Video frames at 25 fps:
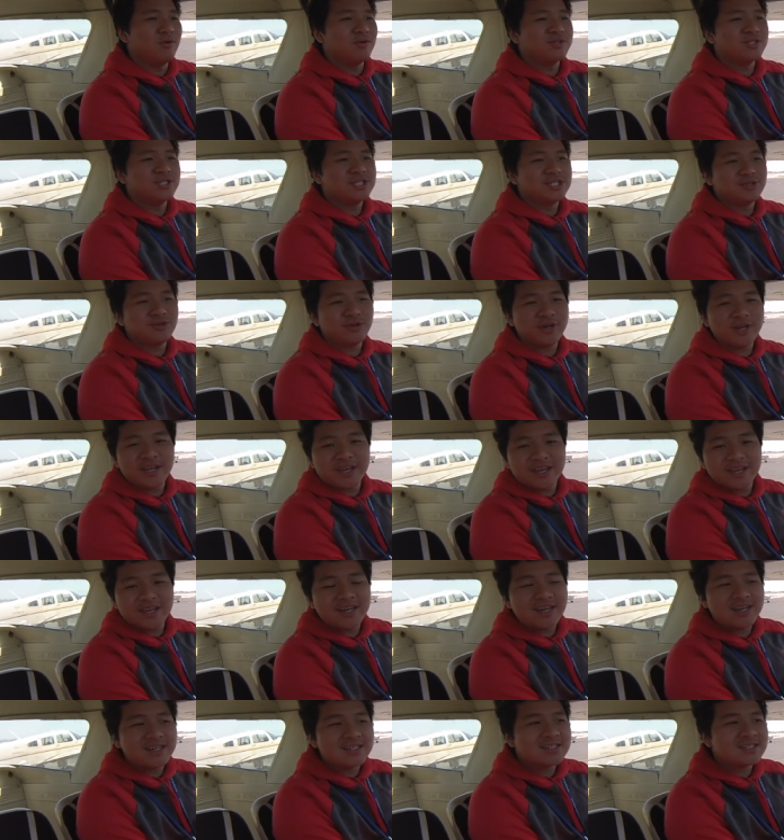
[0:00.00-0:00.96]
most
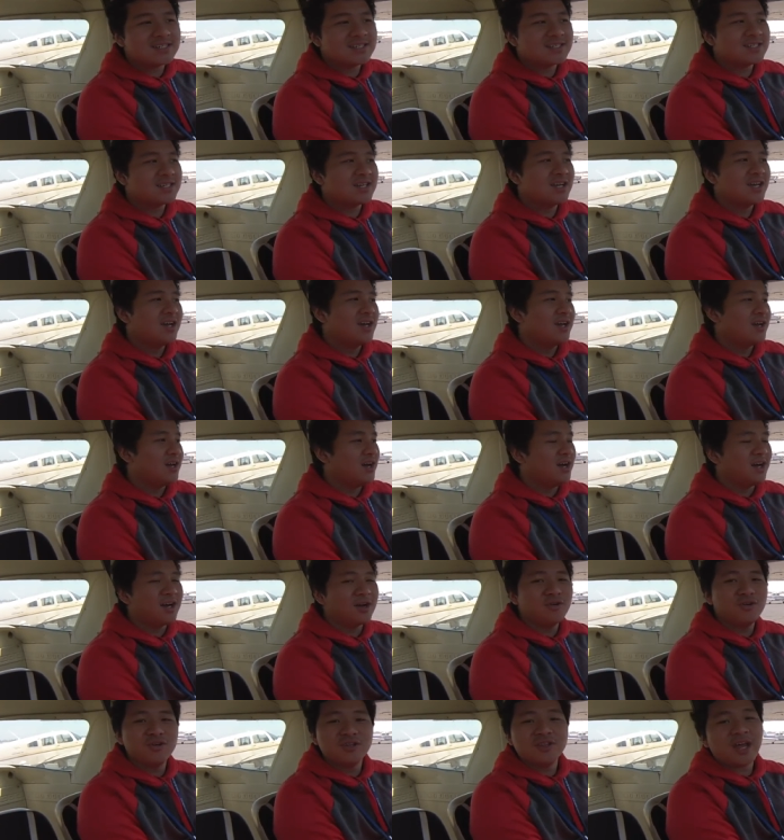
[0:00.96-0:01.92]
trickiest.
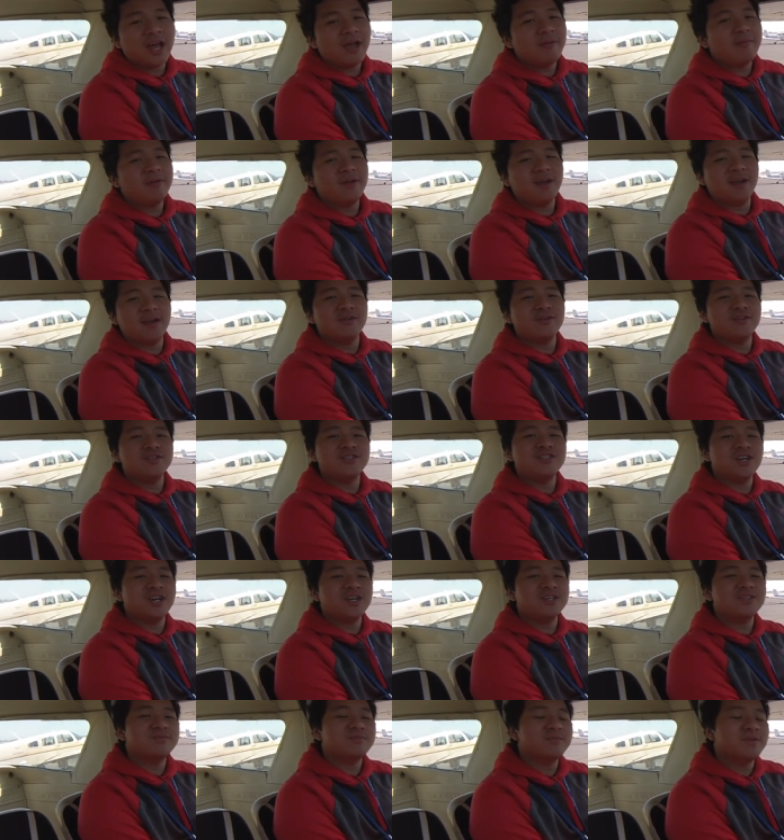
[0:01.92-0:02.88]
Uh, good timing and good
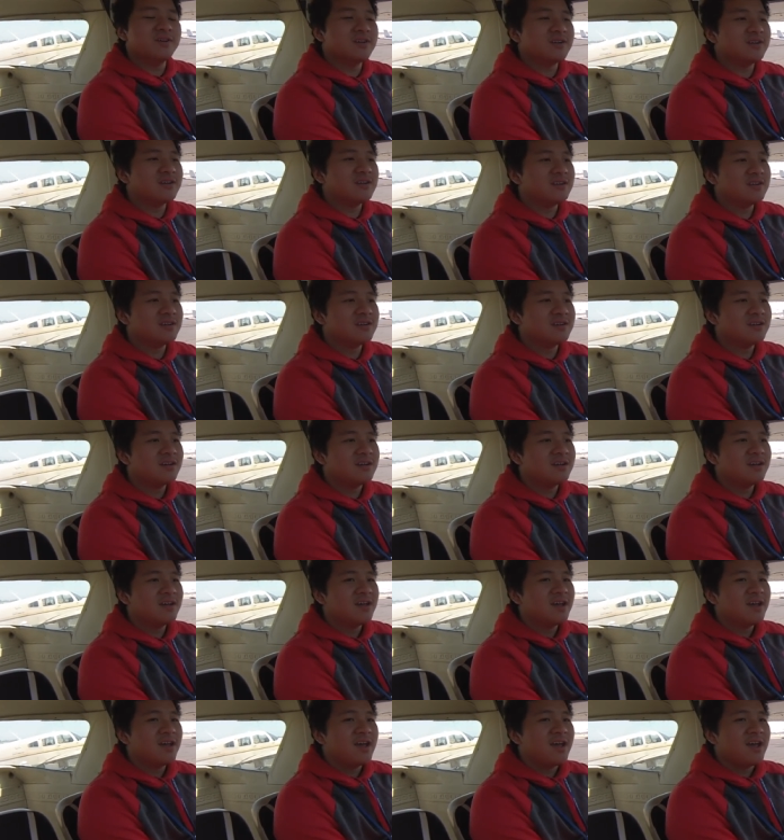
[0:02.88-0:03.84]
judgment.
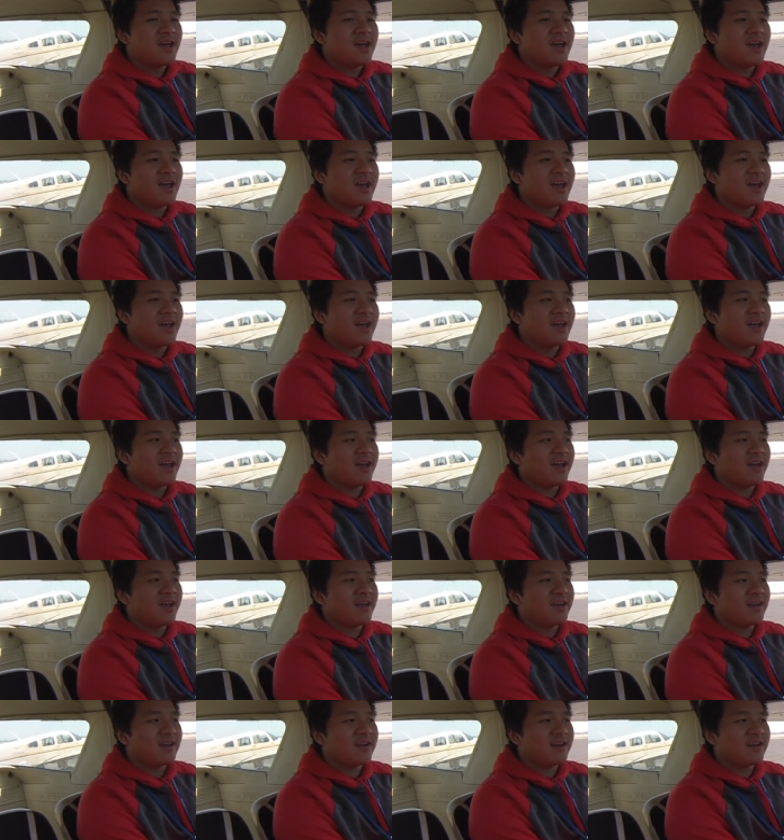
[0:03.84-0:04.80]

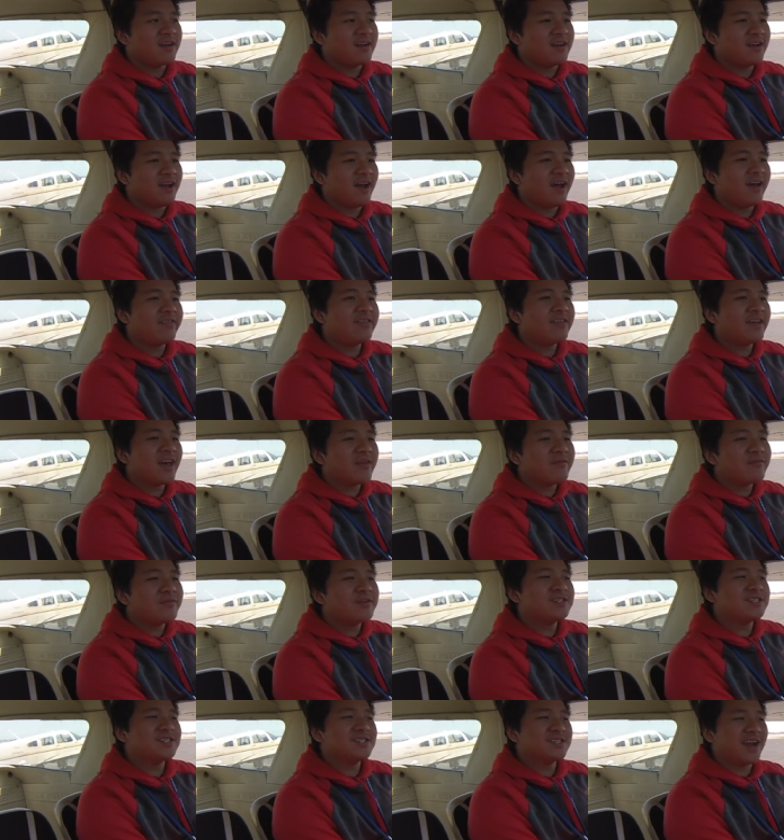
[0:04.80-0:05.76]
And I think at
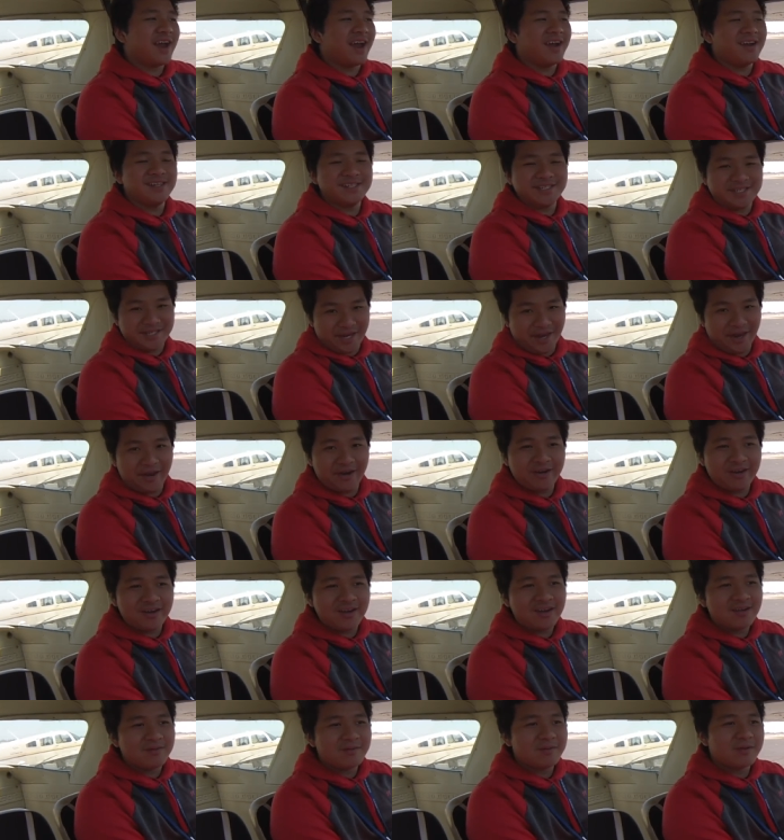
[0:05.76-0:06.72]
first it's kind of
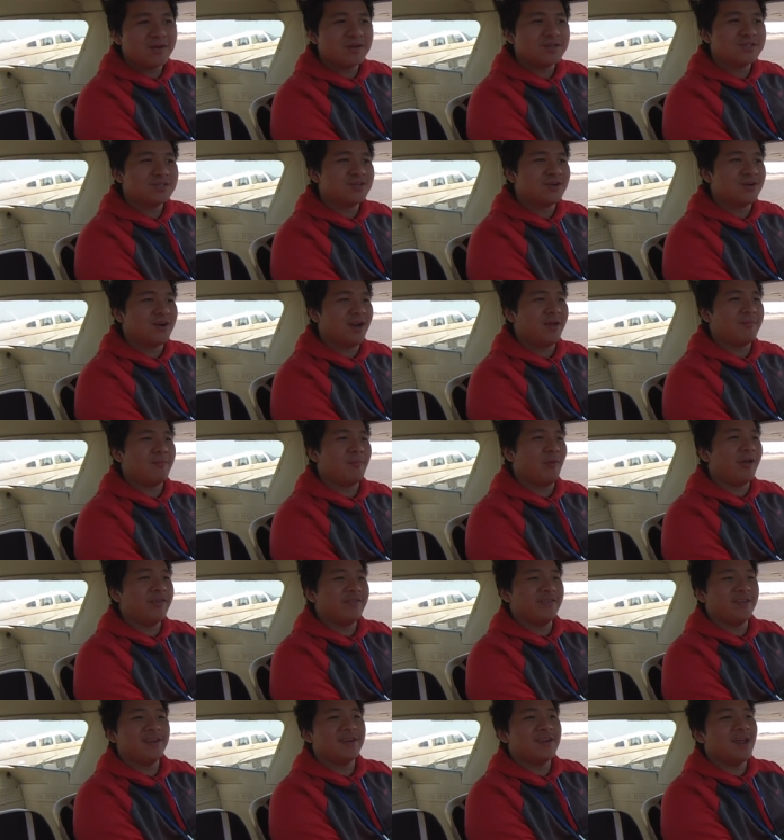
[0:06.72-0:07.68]
scary because you're like
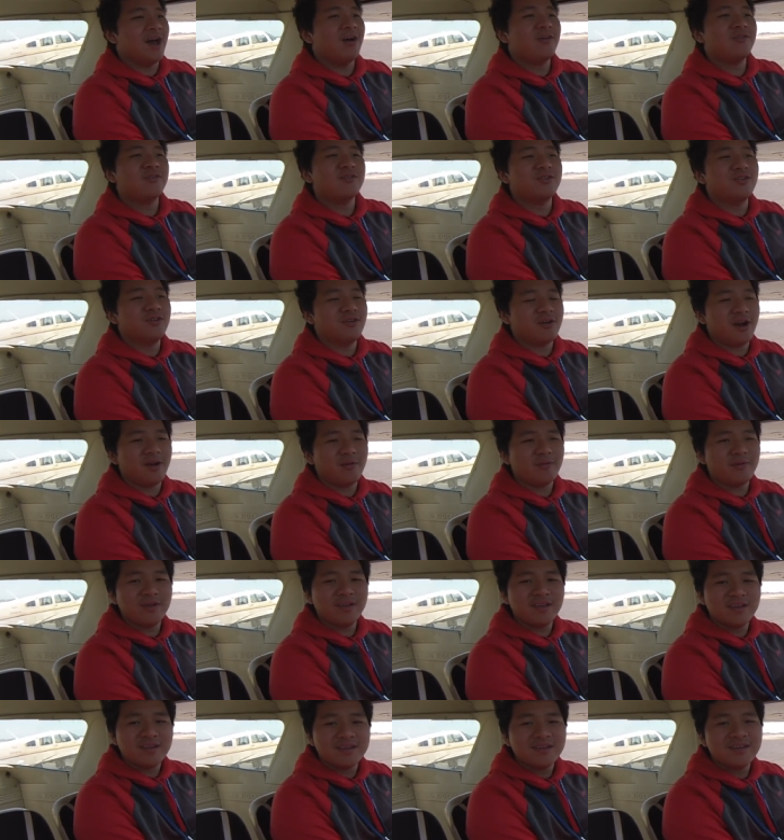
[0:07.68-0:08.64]
pointing down to the
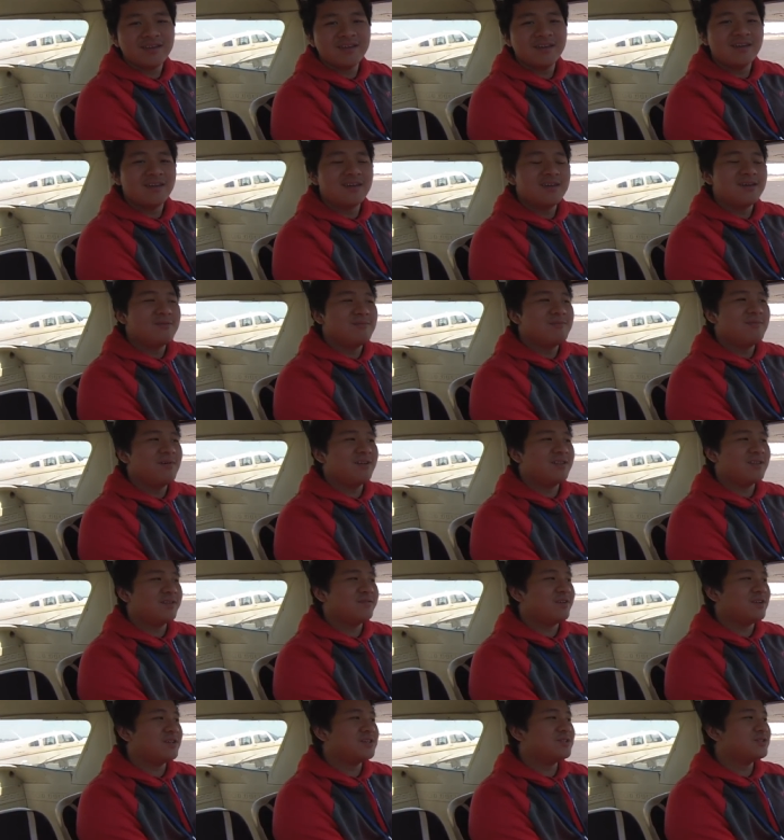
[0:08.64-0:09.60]
runway.
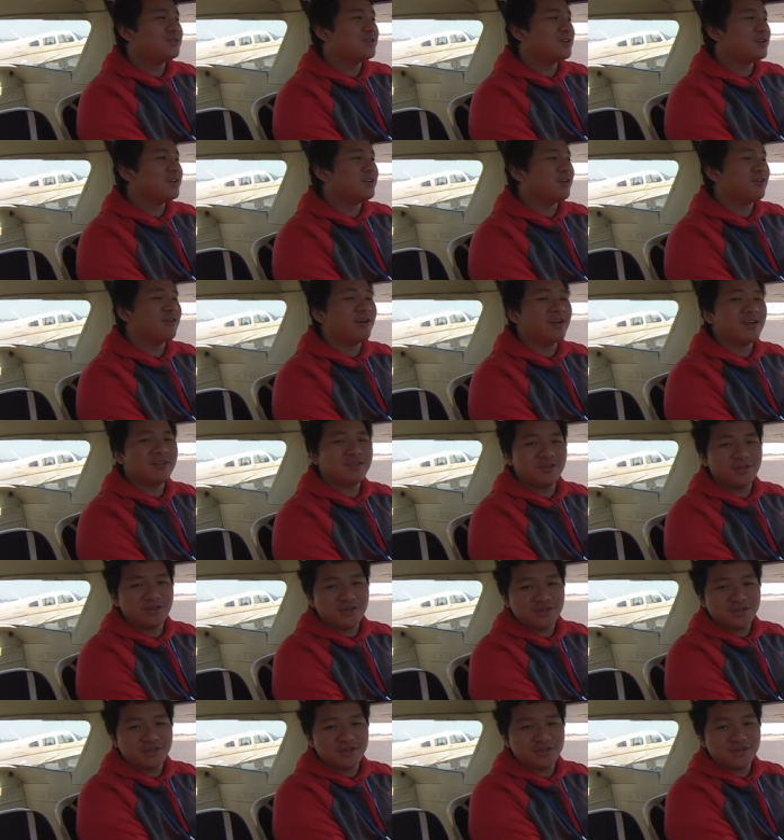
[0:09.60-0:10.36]
But eventually you're going to